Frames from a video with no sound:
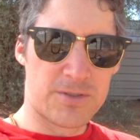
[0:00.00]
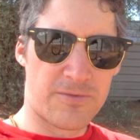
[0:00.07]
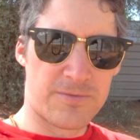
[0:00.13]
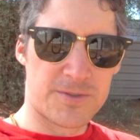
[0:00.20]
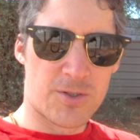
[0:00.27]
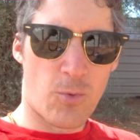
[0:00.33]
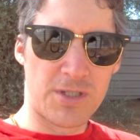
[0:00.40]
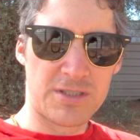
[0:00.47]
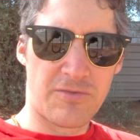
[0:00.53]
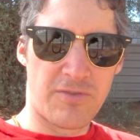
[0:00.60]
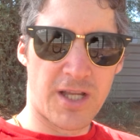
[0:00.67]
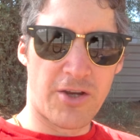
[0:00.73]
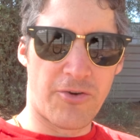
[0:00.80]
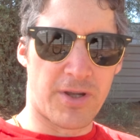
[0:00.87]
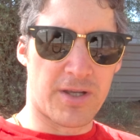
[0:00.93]
So what is
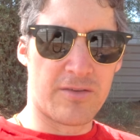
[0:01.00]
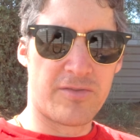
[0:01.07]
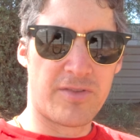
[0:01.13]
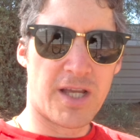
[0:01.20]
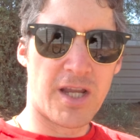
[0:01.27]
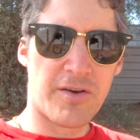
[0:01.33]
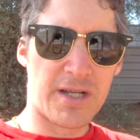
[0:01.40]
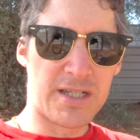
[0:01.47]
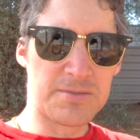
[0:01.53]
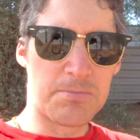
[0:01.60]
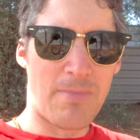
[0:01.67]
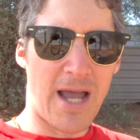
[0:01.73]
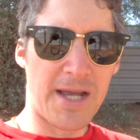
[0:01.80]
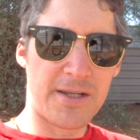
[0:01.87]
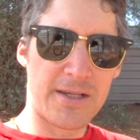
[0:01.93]
flickering? Flickering is
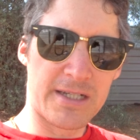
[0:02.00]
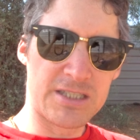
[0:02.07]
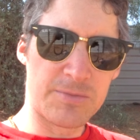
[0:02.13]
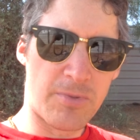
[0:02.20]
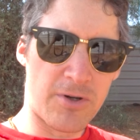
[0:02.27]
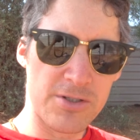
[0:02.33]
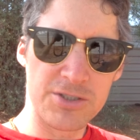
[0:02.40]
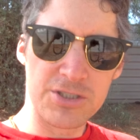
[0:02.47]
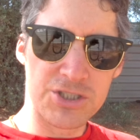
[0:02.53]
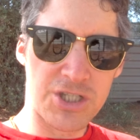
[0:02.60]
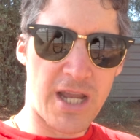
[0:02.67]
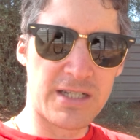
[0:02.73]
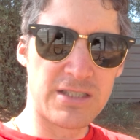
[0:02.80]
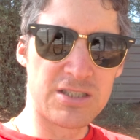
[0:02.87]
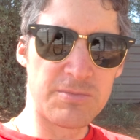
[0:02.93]
minor exposure
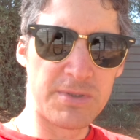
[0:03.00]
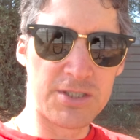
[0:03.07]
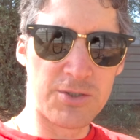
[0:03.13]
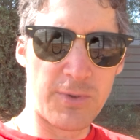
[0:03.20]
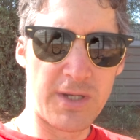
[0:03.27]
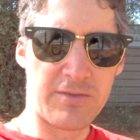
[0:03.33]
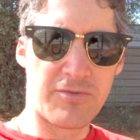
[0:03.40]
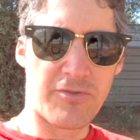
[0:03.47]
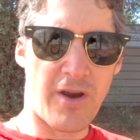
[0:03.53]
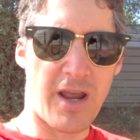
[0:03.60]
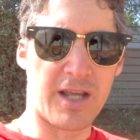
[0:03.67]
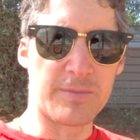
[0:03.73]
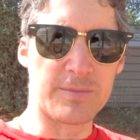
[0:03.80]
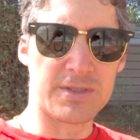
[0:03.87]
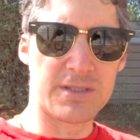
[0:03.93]
changes between
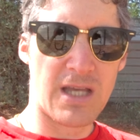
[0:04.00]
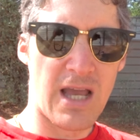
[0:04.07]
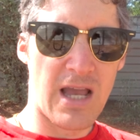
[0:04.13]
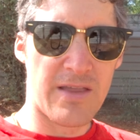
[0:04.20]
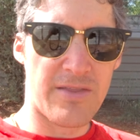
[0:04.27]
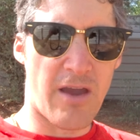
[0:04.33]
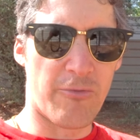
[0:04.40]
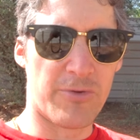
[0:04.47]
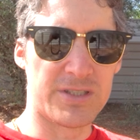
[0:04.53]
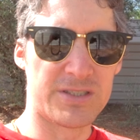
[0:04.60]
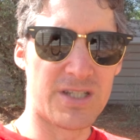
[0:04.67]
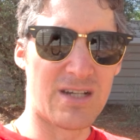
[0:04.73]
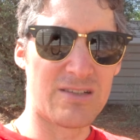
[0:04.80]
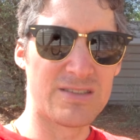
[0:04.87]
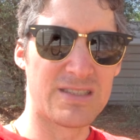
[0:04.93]
frames that
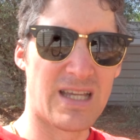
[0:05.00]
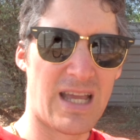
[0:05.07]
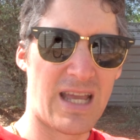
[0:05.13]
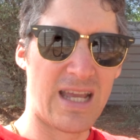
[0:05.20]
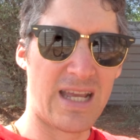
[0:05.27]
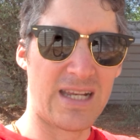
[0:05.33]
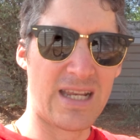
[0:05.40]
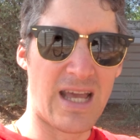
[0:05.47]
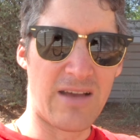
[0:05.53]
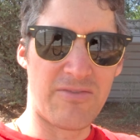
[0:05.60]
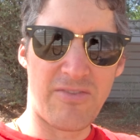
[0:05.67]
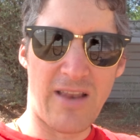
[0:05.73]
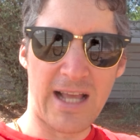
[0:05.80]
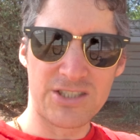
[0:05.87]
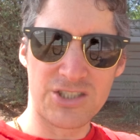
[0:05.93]
result in a
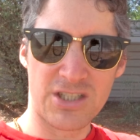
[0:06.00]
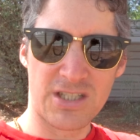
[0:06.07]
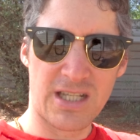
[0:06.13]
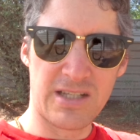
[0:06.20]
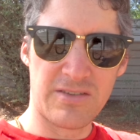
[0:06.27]
flashing